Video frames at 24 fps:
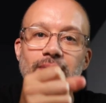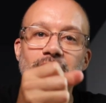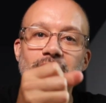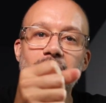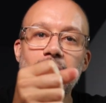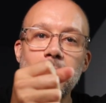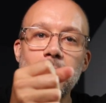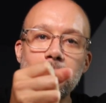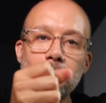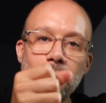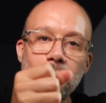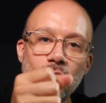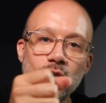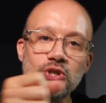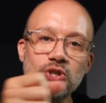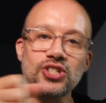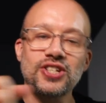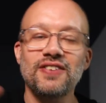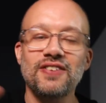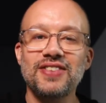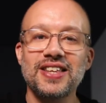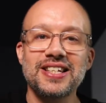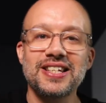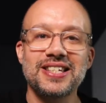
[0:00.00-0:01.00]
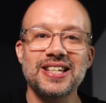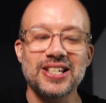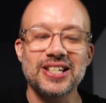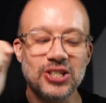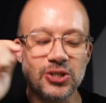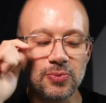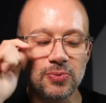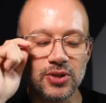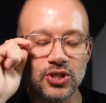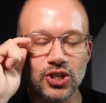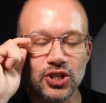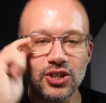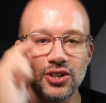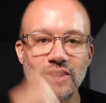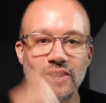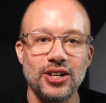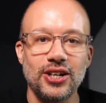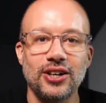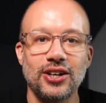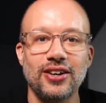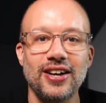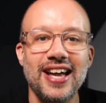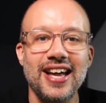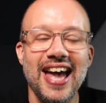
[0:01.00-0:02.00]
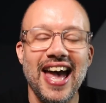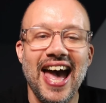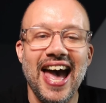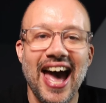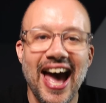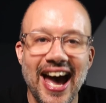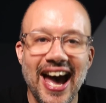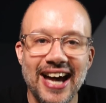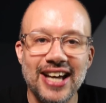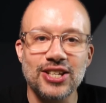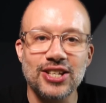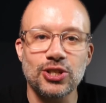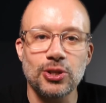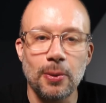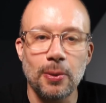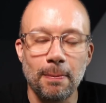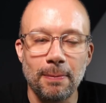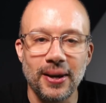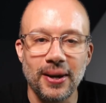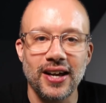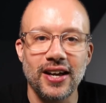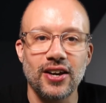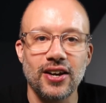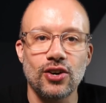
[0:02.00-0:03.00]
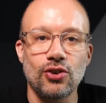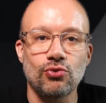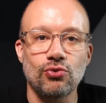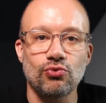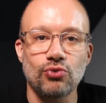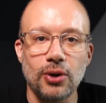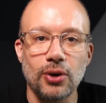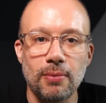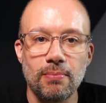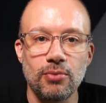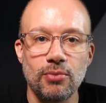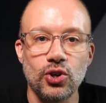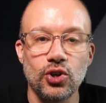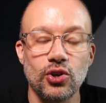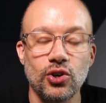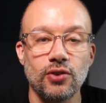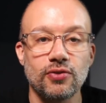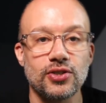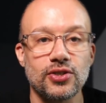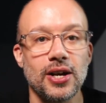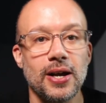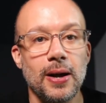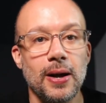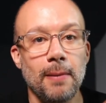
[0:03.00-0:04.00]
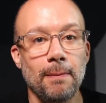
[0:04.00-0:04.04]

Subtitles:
and most of the disc material has been removed.